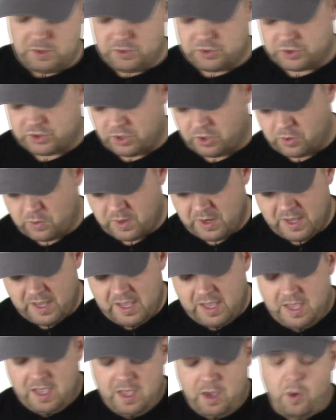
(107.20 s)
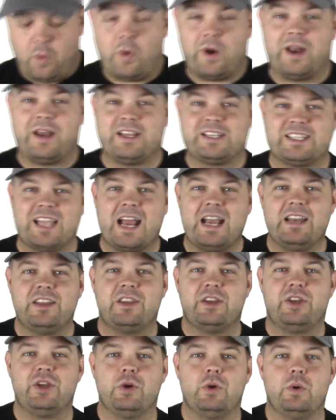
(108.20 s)
So what I decided
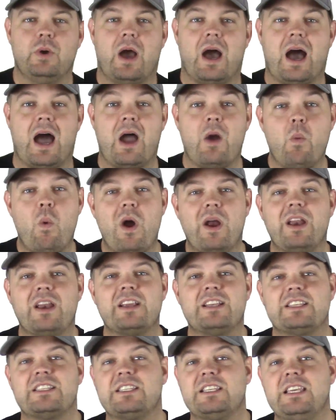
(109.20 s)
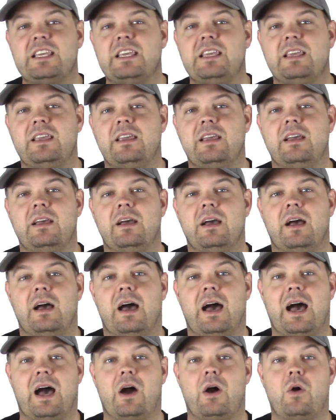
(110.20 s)
to do, I wanted to see
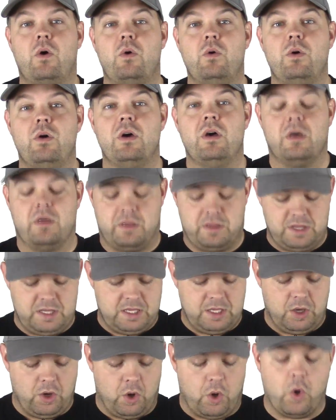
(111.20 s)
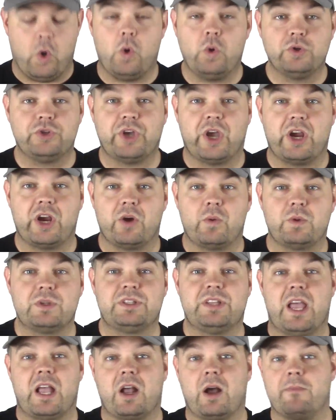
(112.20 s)
how the old tire would
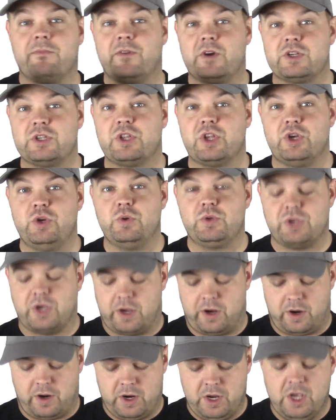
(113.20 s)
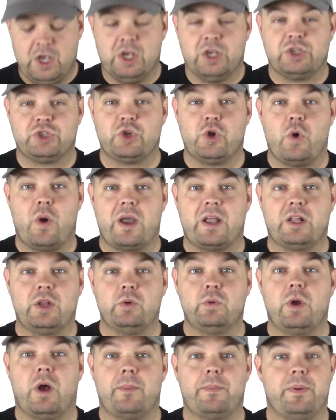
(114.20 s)
stack up versus the new tire. So I
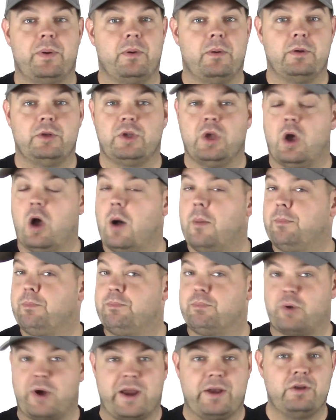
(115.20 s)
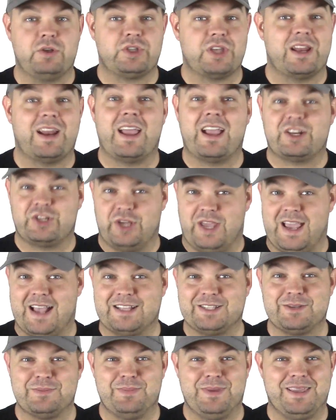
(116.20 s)
glued up a brand new set. I actually
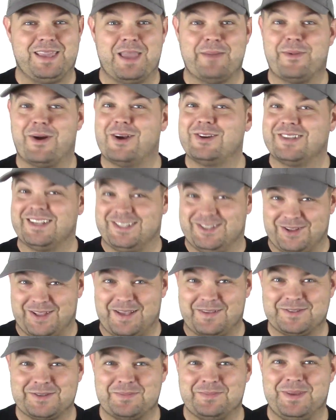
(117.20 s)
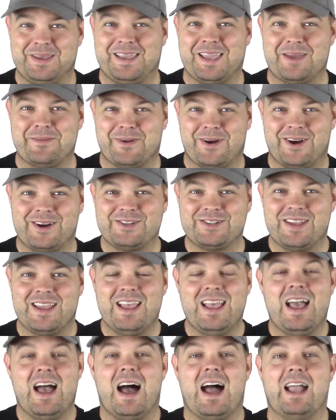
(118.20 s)
had some BK bars. I still have some BK bars.
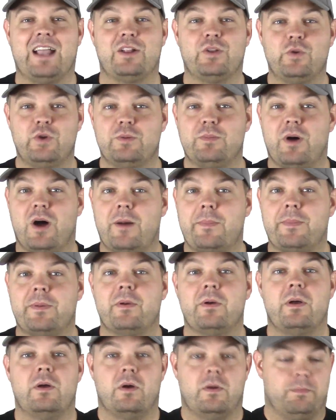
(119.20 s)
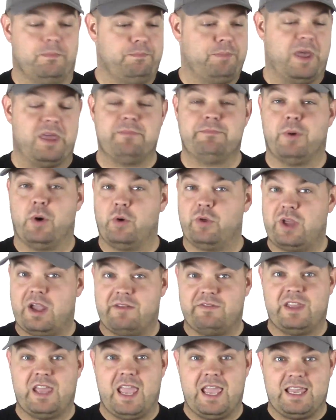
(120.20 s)
I glued them up. They both
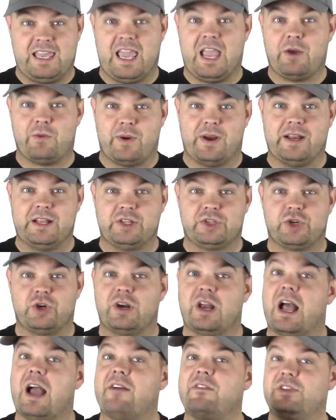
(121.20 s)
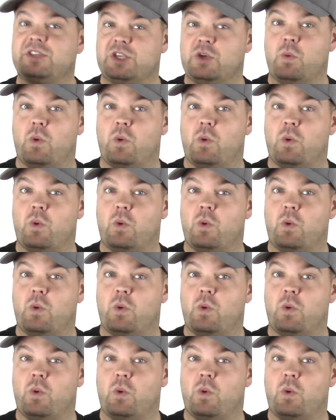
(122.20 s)
have the AKA red insert. Obviously,